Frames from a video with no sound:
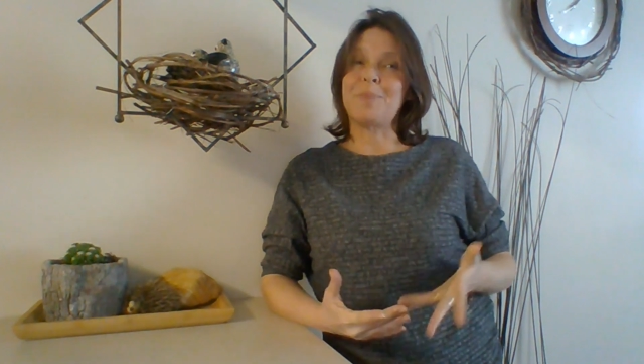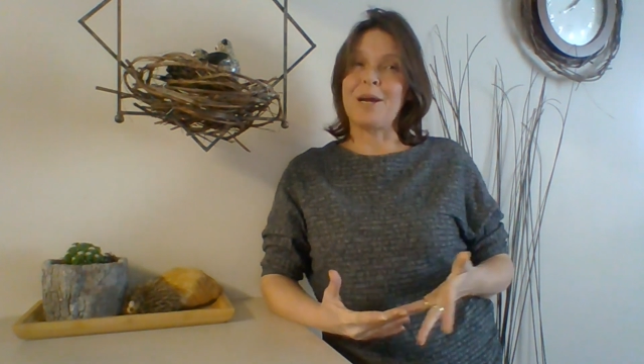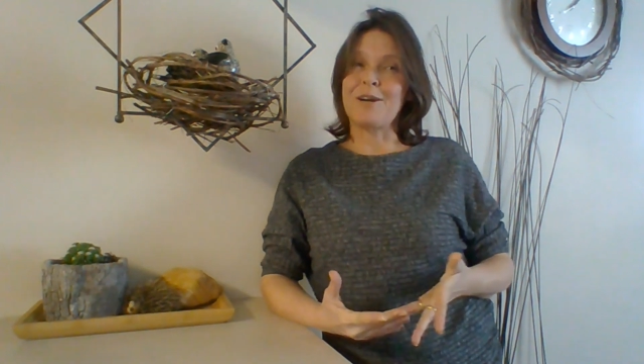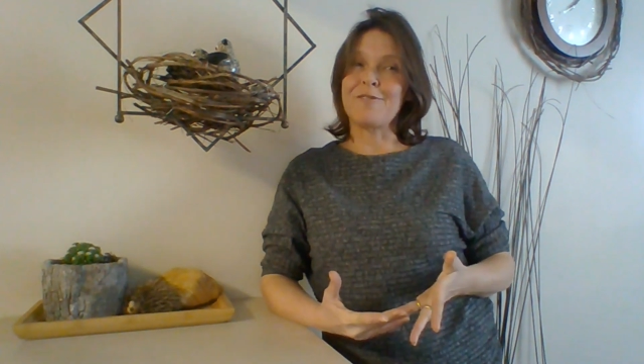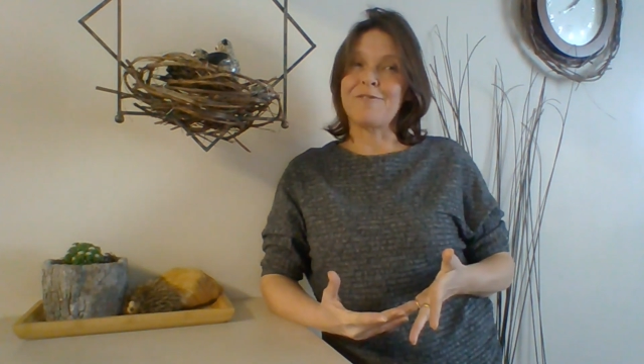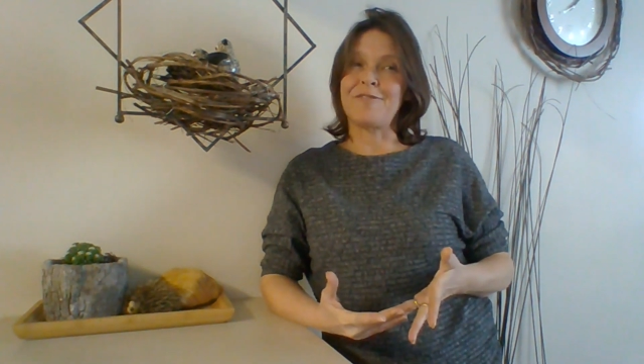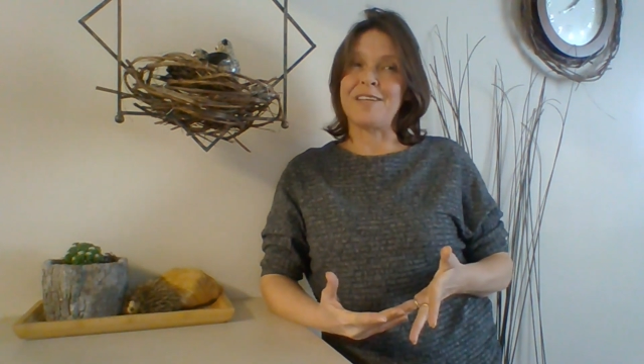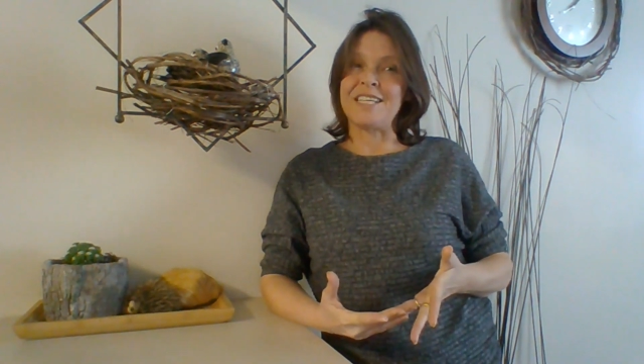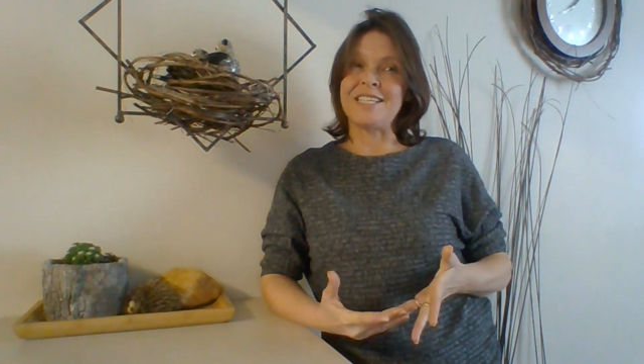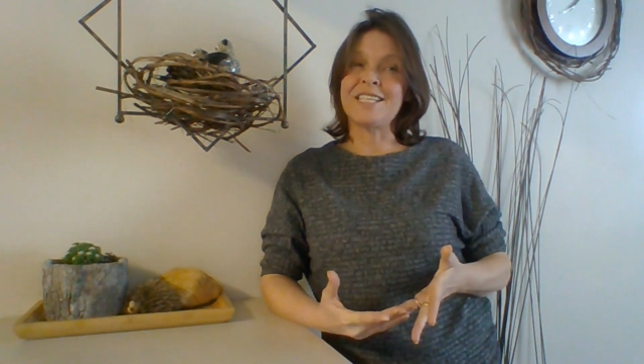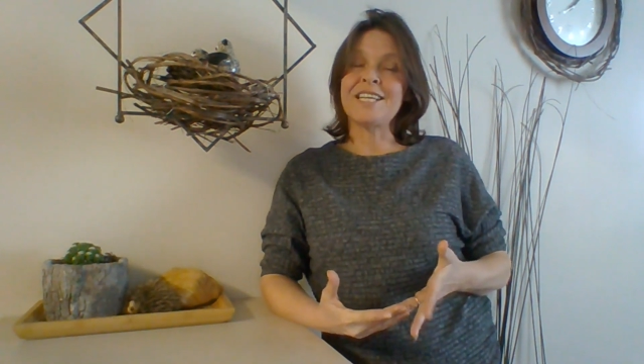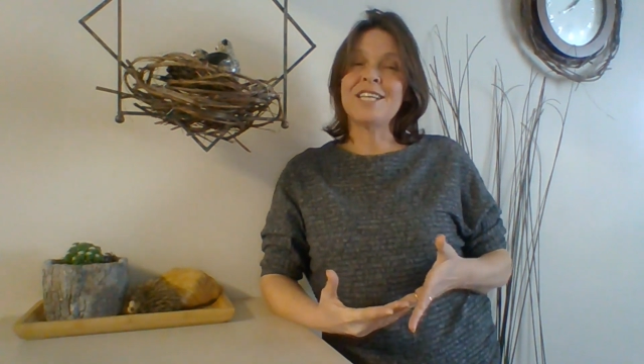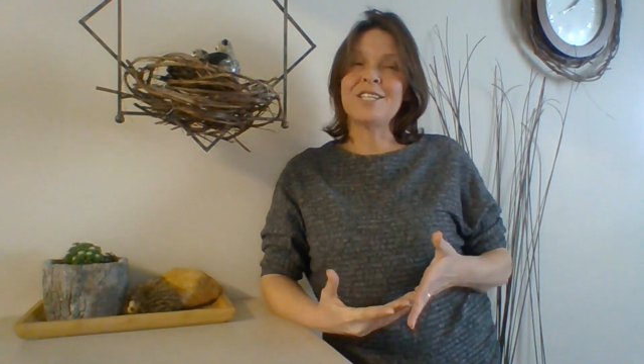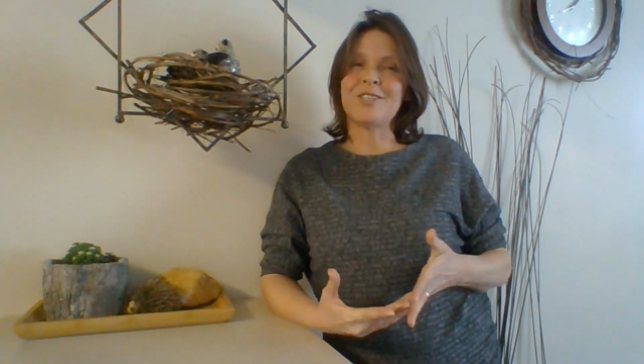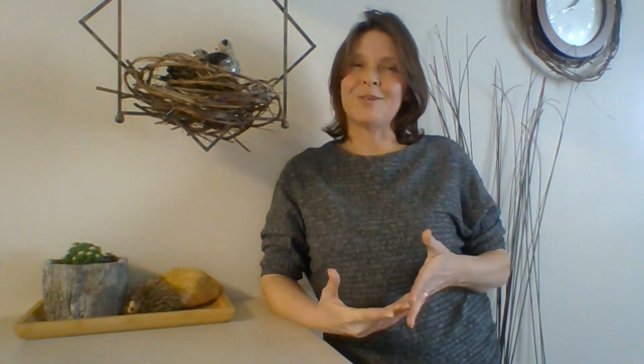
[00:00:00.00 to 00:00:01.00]
bare feet
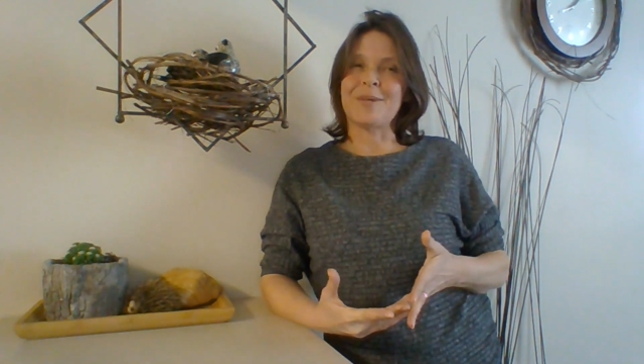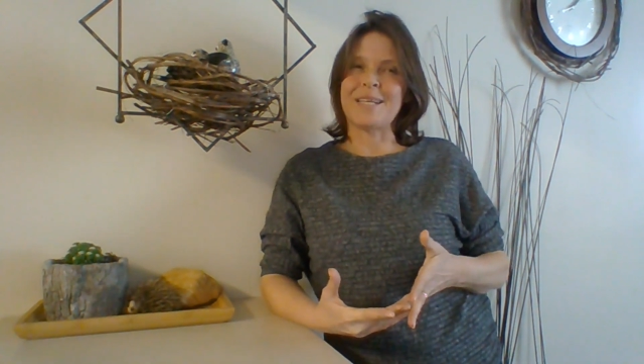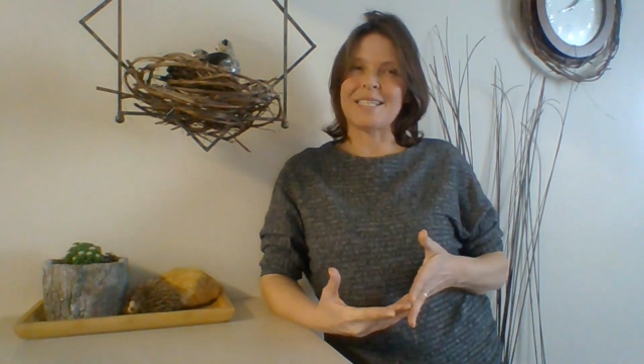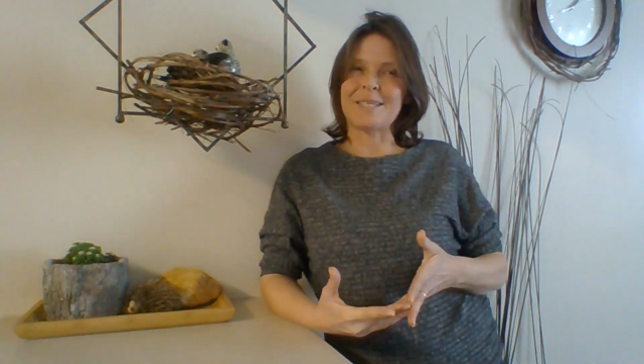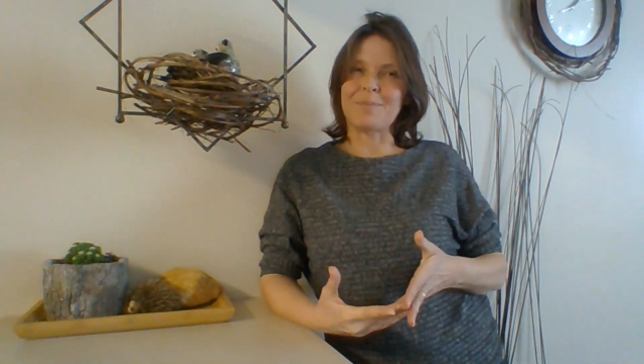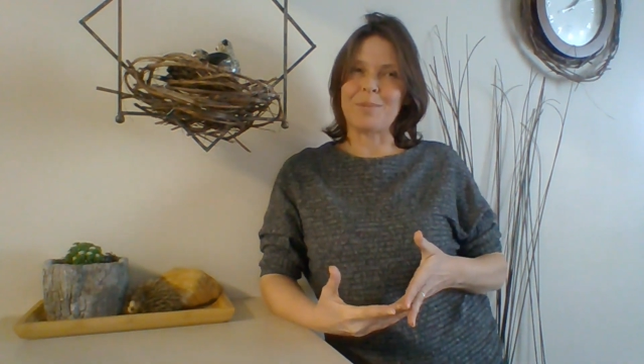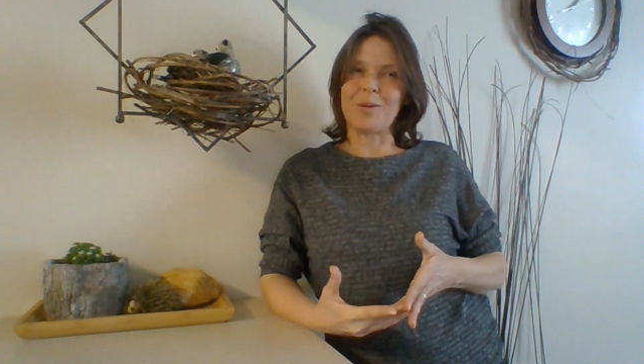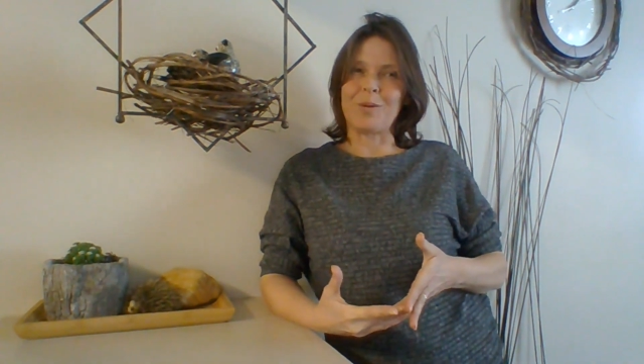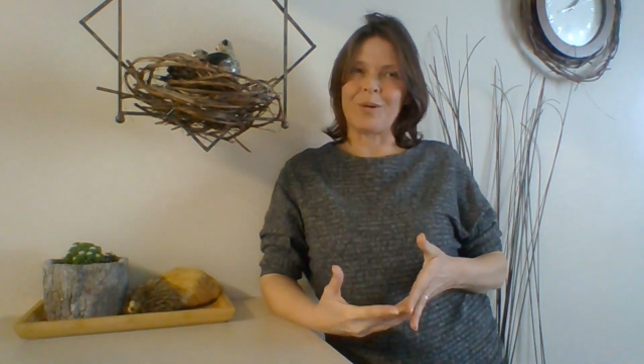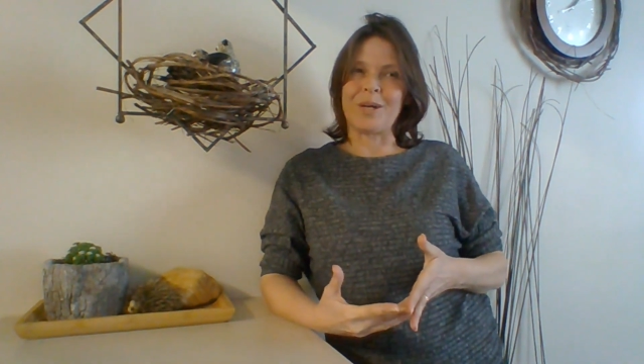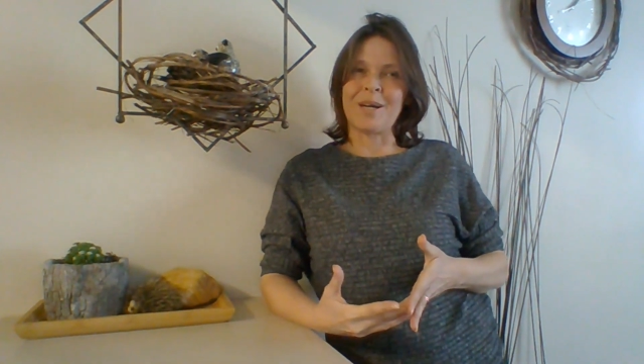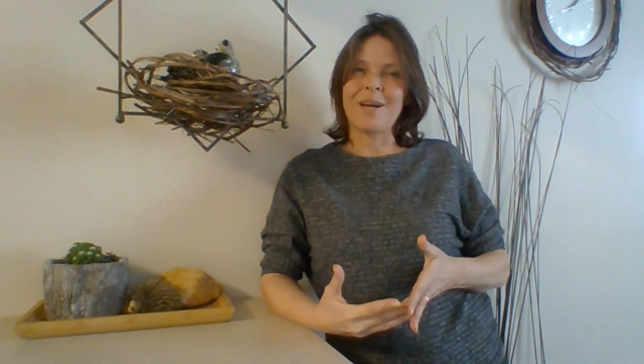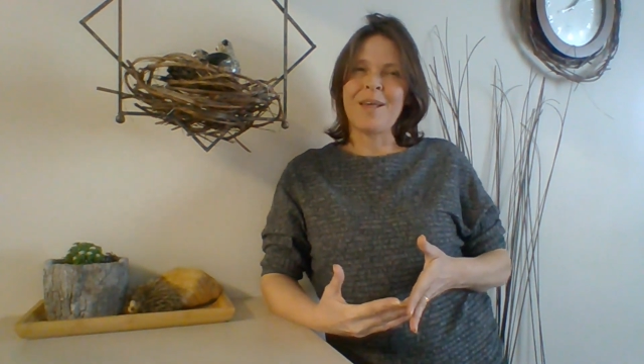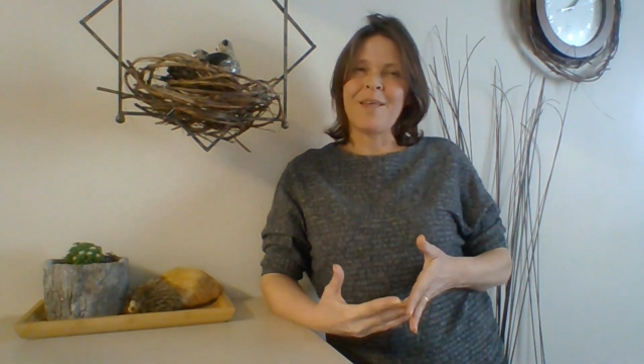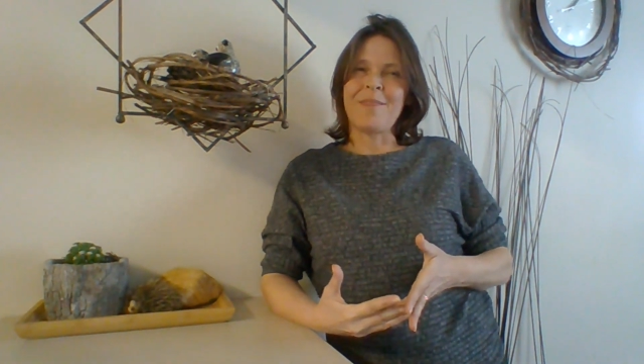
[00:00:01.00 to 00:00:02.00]
to explore.